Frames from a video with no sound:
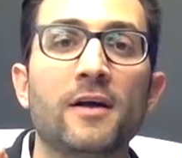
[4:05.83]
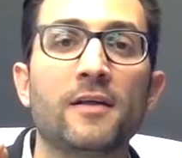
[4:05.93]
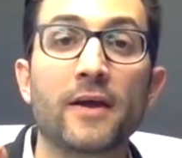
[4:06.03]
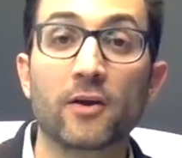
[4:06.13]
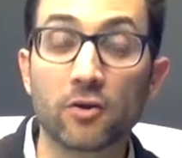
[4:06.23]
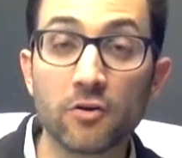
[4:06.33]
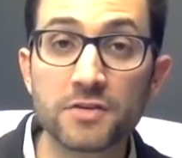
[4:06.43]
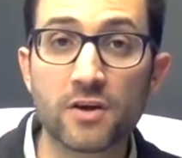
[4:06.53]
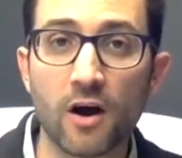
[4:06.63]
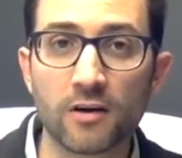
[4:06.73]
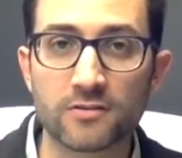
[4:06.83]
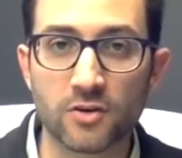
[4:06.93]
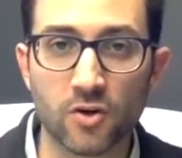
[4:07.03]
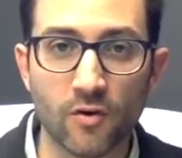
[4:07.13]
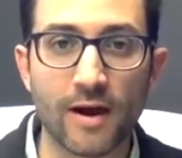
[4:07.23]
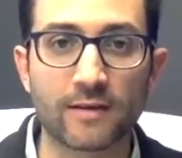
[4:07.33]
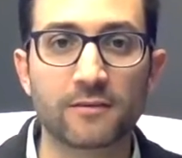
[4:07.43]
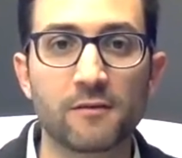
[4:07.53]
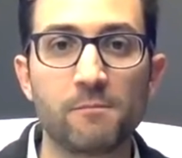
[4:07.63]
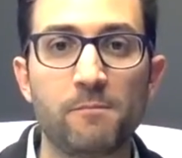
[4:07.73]
that your closing costs are
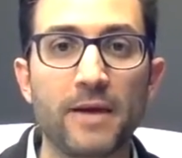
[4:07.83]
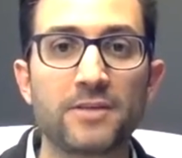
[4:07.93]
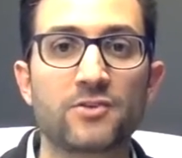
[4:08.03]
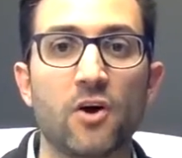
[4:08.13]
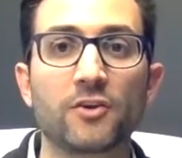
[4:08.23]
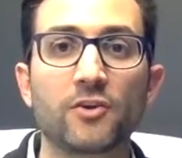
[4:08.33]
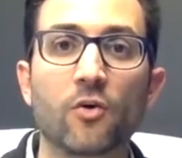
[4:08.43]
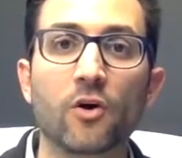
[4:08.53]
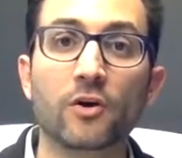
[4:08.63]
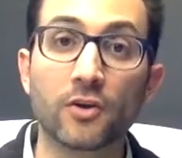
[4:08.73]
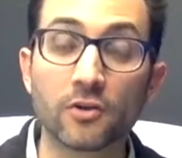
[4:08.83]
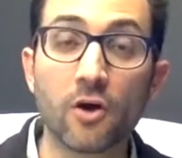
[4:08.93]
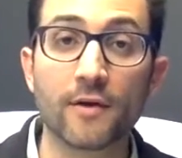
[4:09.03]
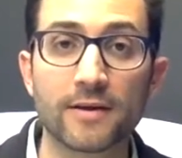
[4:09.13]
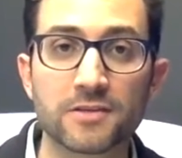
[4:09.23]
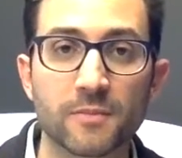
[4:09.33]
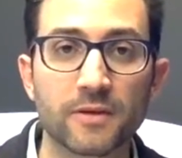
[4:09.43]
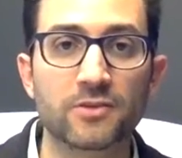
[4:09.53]
correct based on your loan estimate.